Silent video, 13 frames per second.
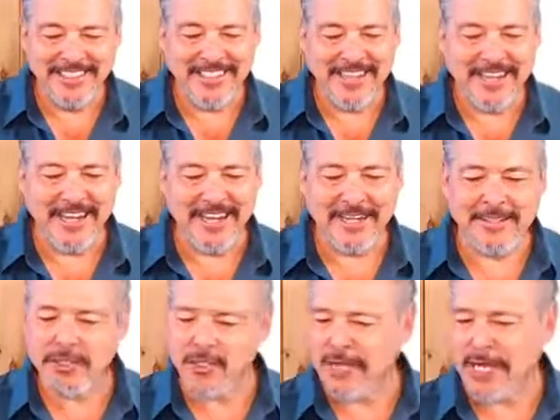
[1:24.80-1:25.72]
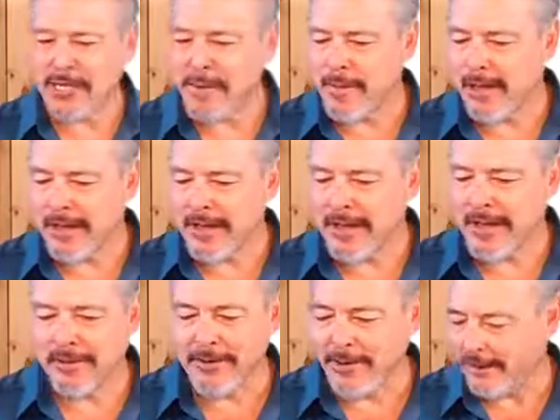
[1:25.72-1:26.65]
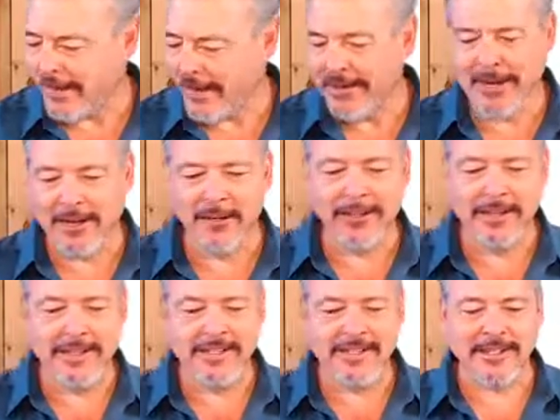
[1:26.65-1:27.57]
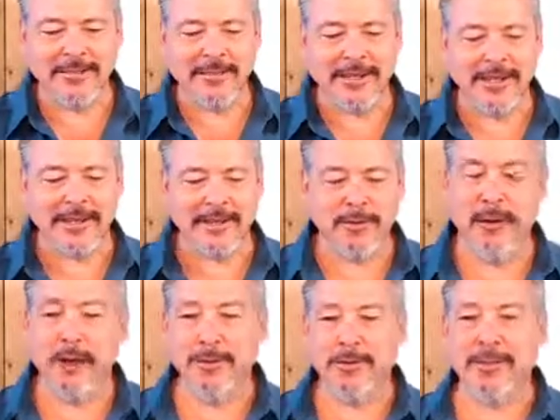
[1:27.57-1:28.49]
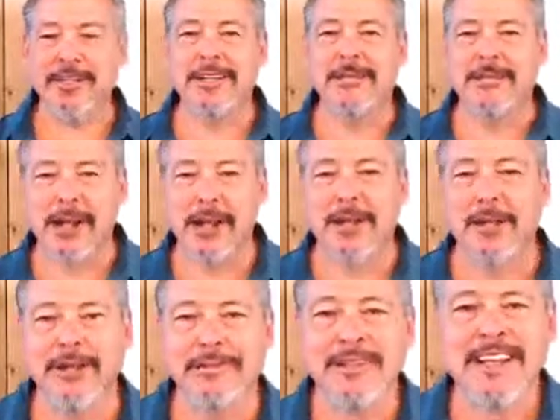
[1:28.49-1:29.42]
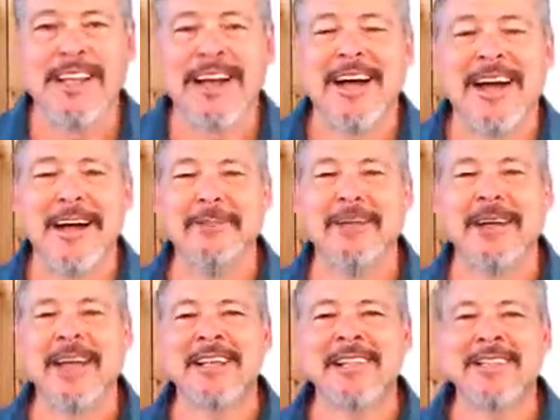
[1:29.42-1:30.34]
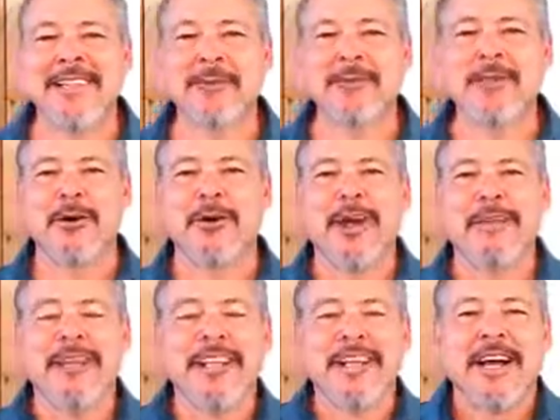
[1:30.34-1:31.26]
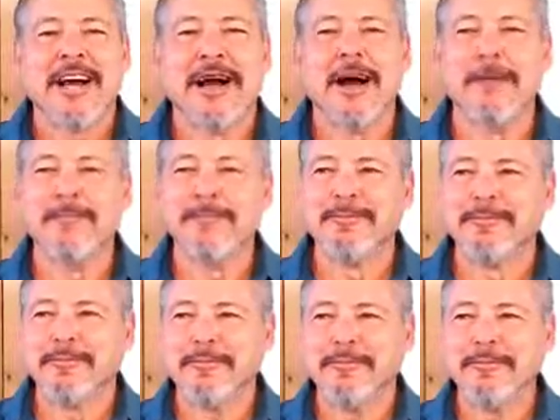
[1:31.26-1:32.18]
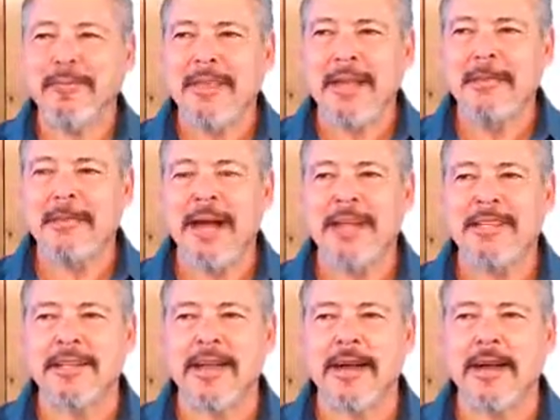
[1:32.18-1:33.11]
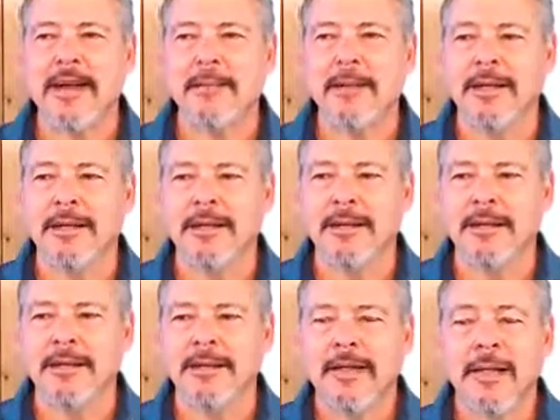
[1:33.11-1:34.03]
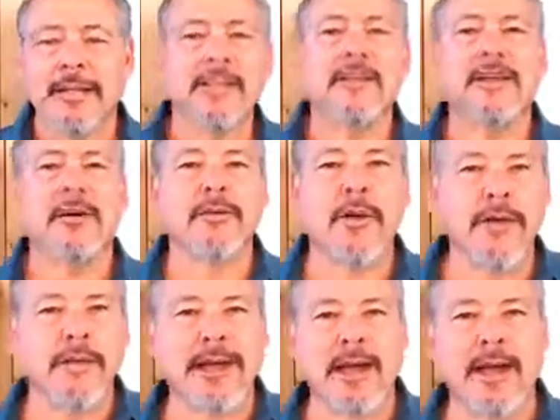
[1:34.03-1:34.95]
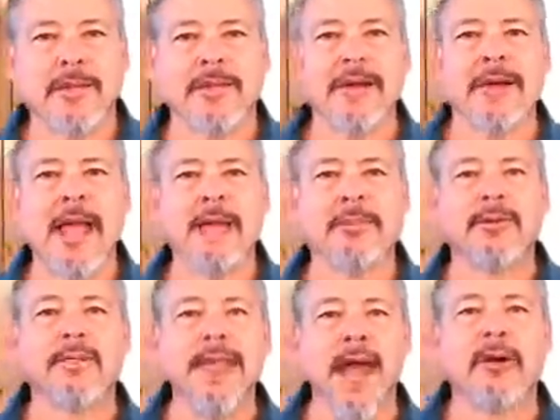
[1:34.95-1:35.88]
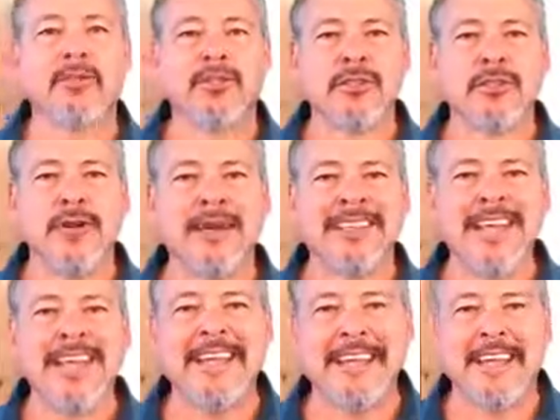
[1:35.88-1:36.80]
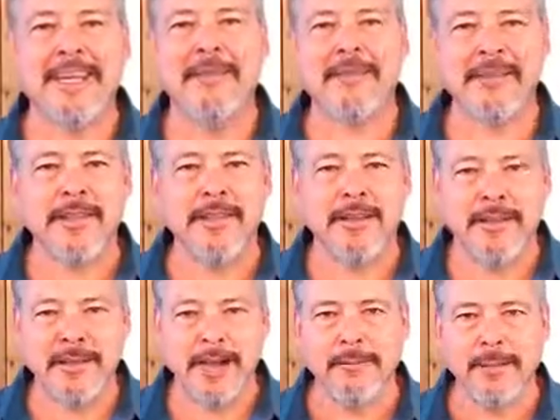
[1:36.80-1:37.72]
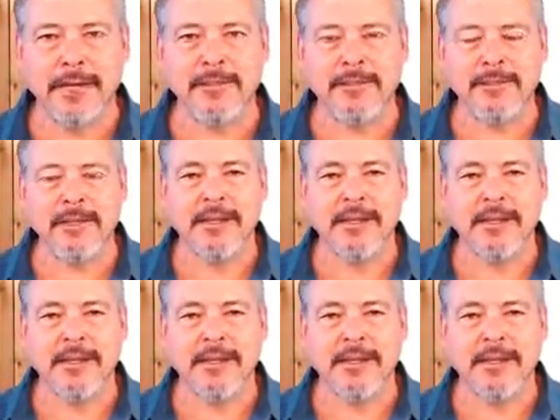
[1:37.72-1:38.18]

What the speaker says: Did you text me back yet? I don't know. I got to look and see. You probably did, but I'll look and see what's going on. But I did a video going back out there, able now to again lift the dumbbells